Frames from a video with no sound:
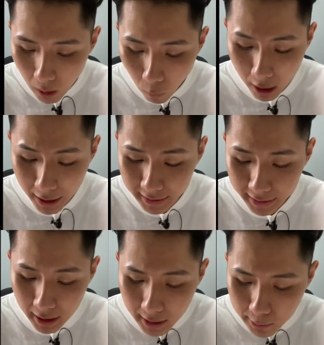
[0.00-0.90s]
Whereas
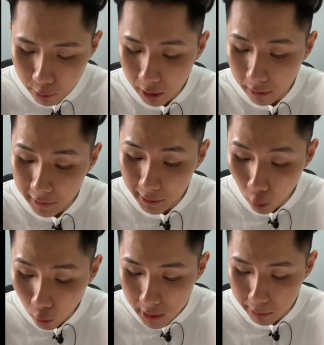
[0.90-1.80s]
spring with
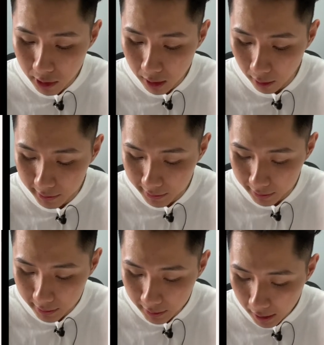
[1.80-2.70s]
low spring
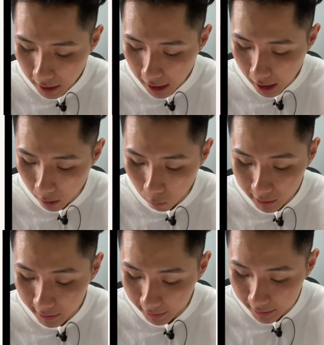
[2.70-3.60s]
constant, it
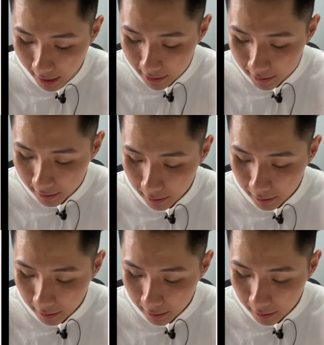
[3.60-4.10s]
works like that.